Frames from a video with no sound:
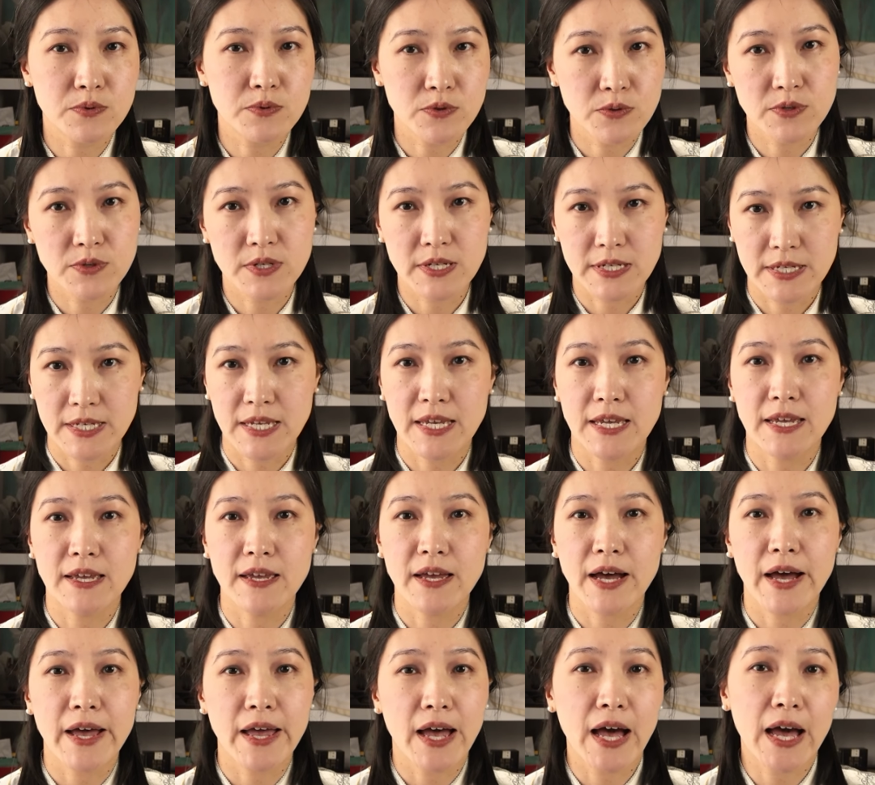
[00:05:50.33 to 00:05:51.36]
brewed
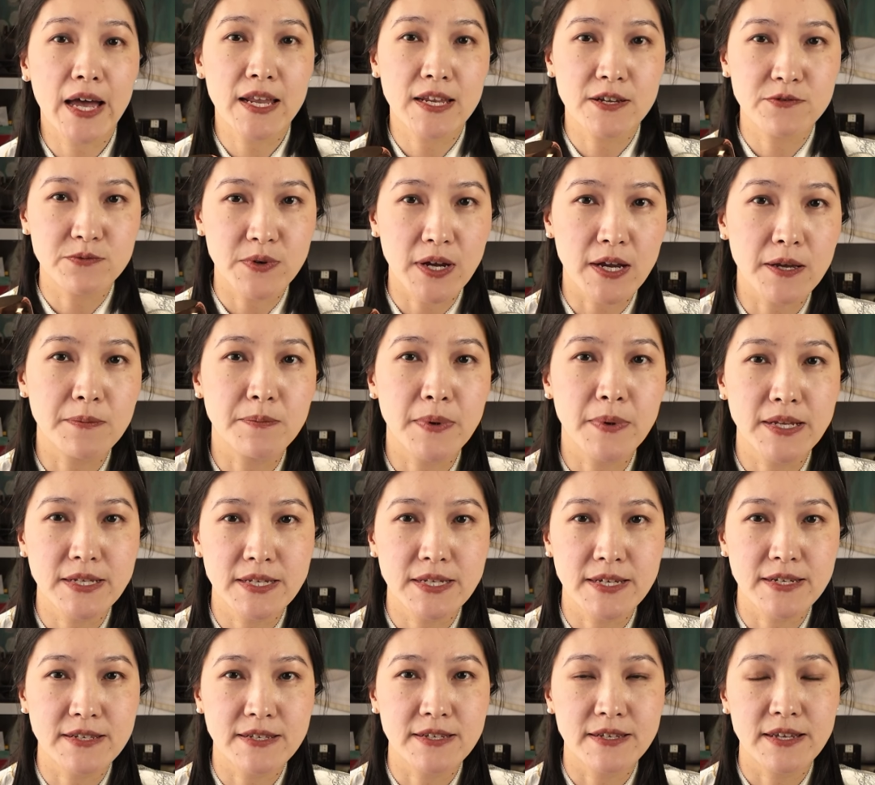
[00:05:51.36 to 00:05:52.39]
tea, I highly recommend
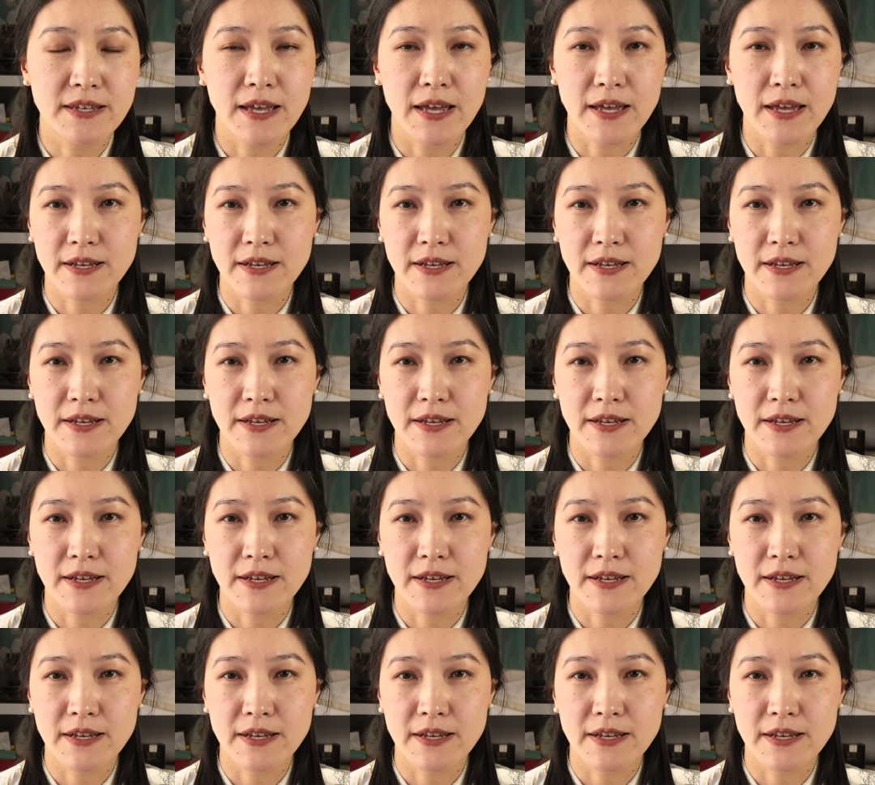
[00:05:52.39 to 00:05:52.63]
it,